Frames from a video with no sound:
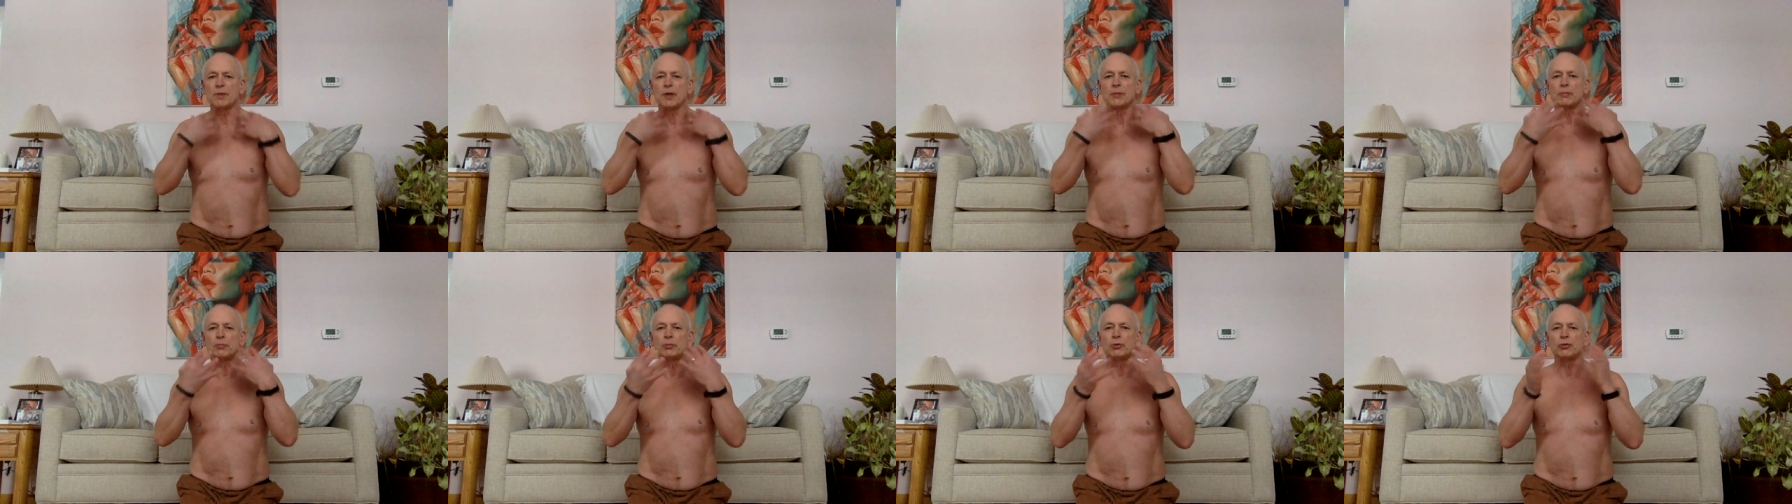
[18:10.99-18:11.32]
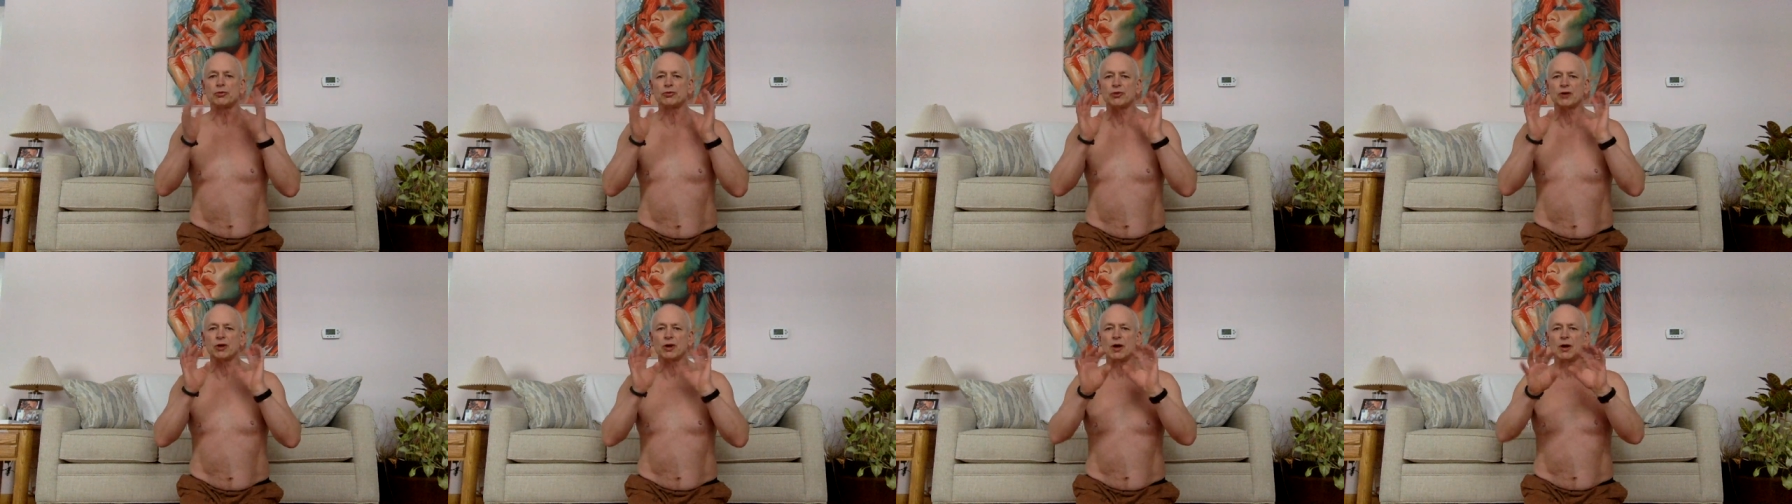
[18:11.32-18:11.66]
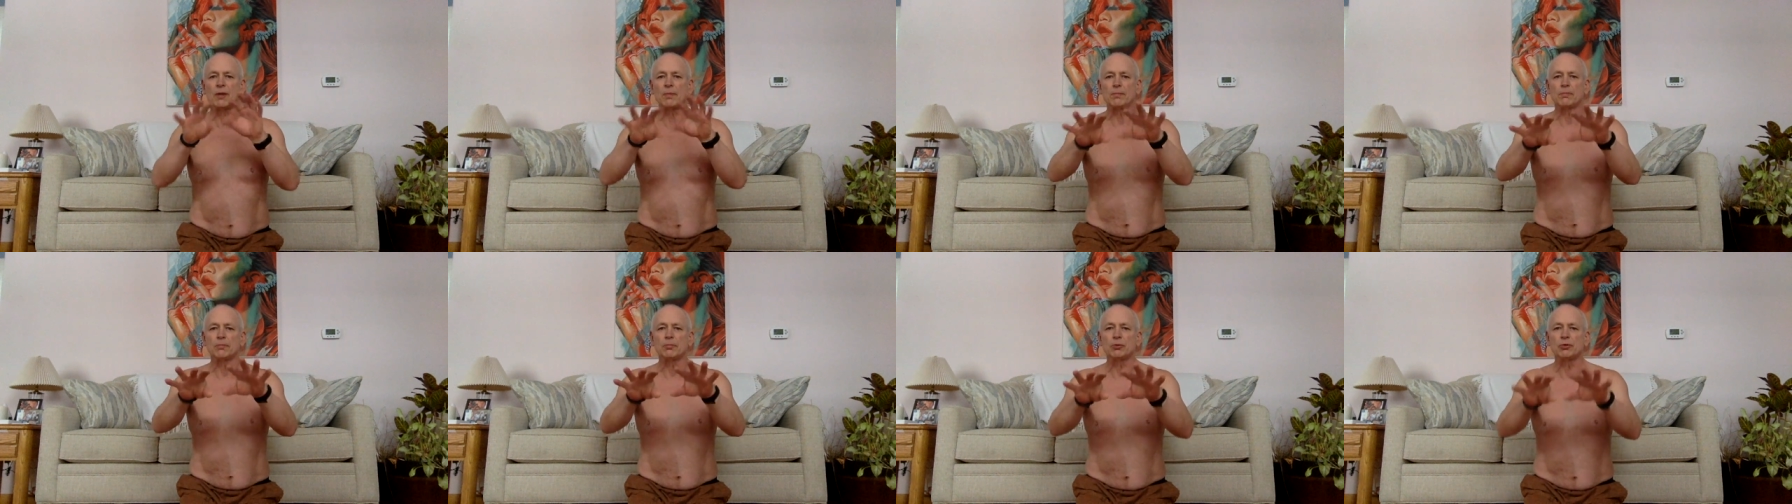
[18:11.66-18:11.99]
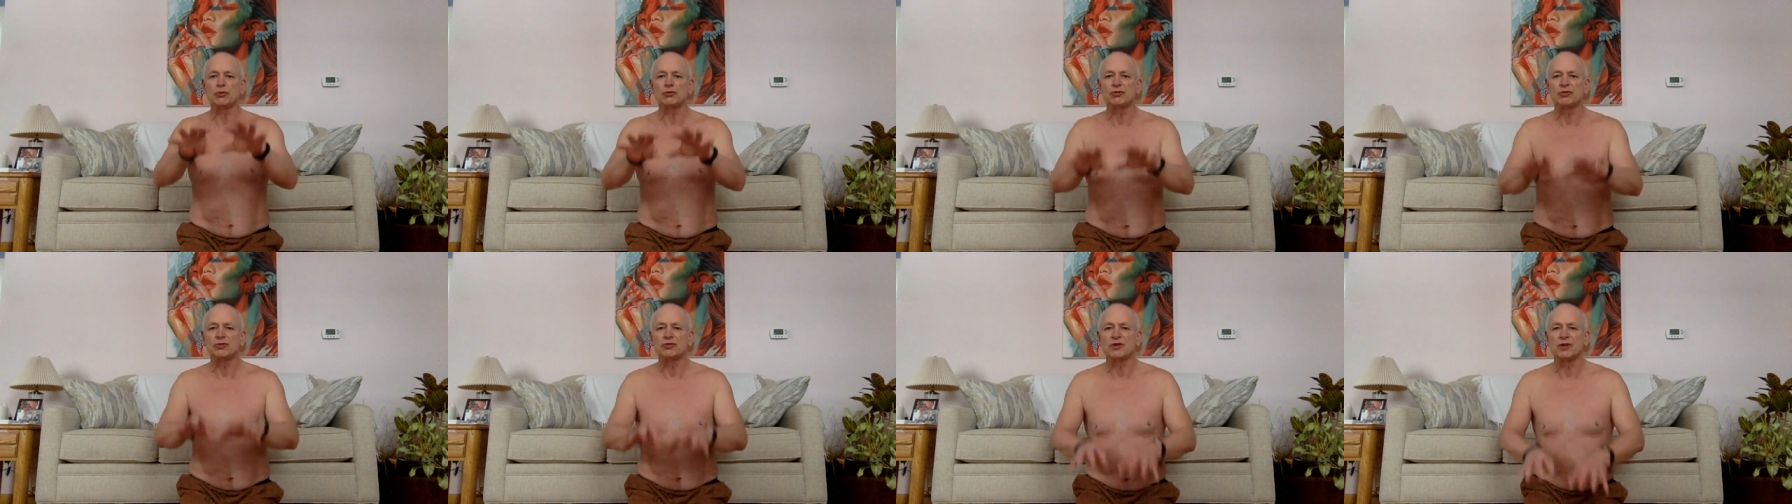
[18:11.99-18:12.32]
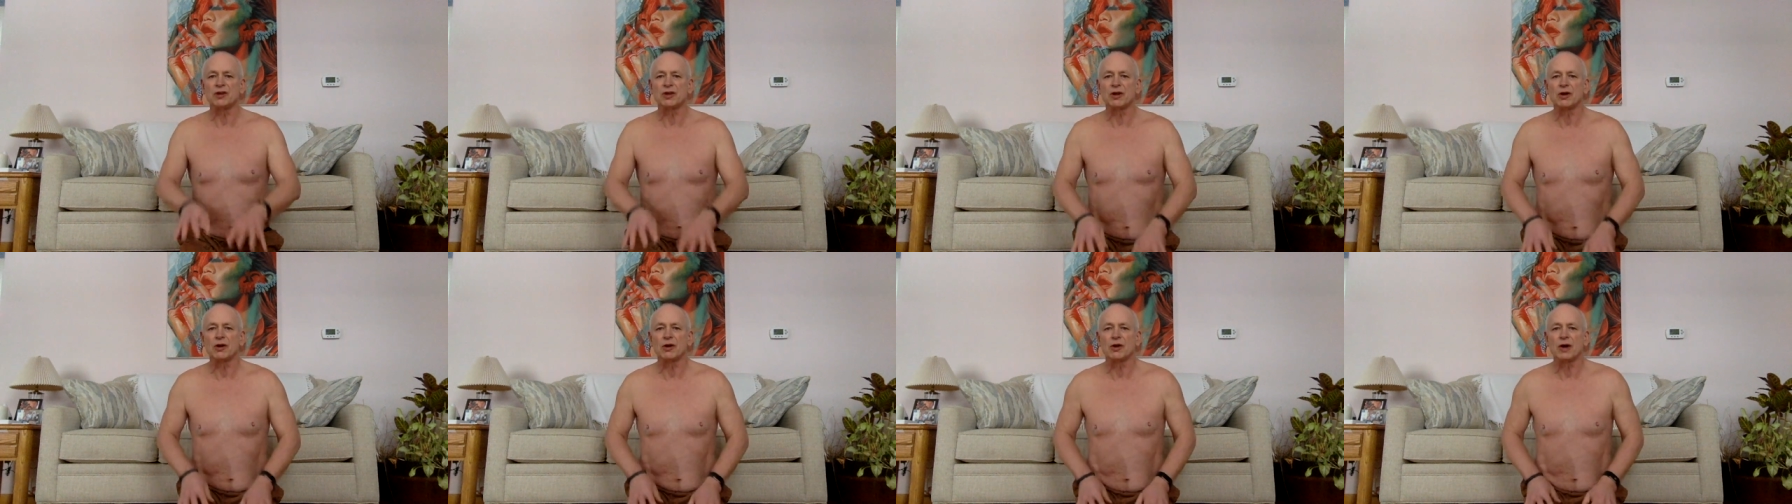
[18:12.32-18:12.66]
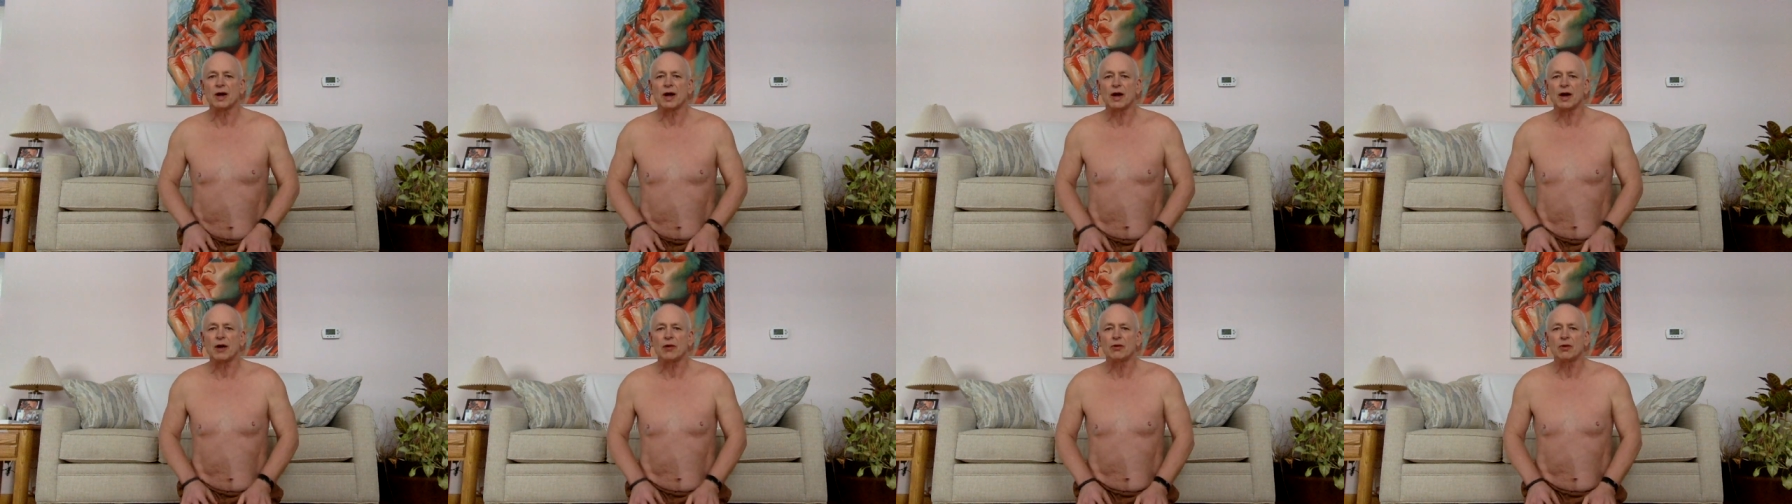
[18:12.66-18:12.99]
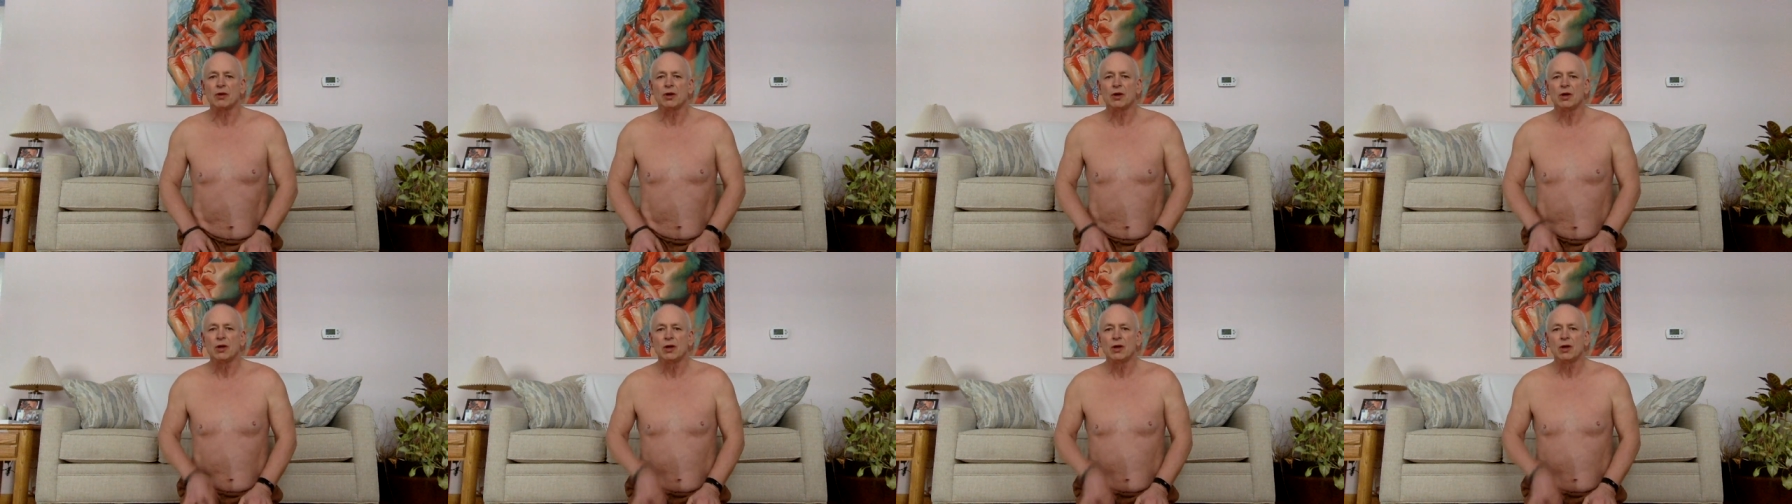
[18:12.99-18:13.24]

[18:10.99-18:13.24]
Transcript: That pushing up pushes the air out.